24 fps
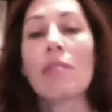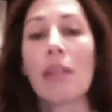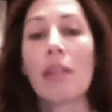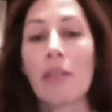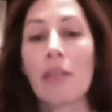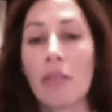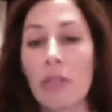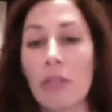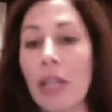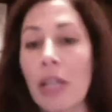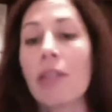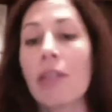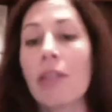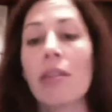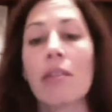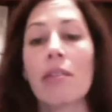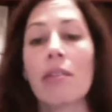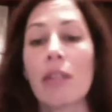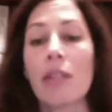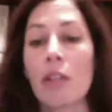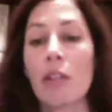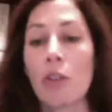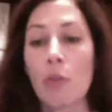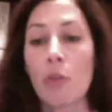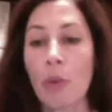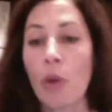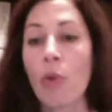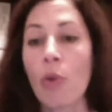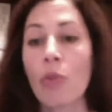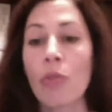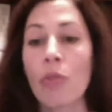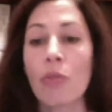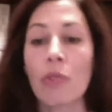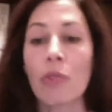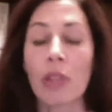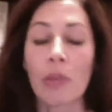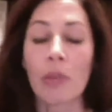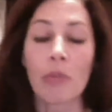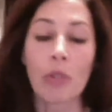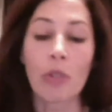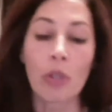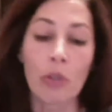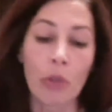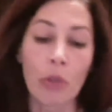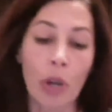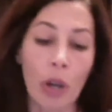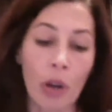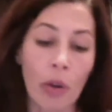and your tendons and your bones for them to
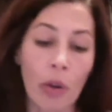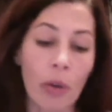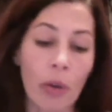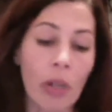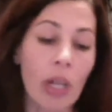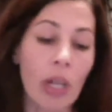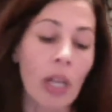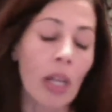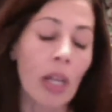grow.